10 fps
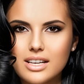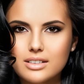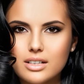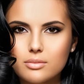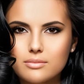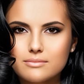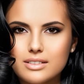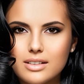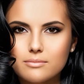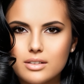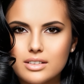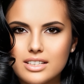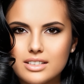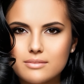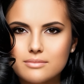Hello, I'm
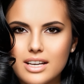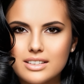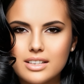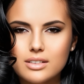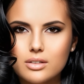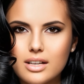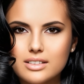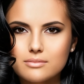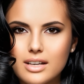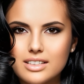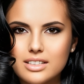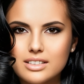Lily. I need your undivided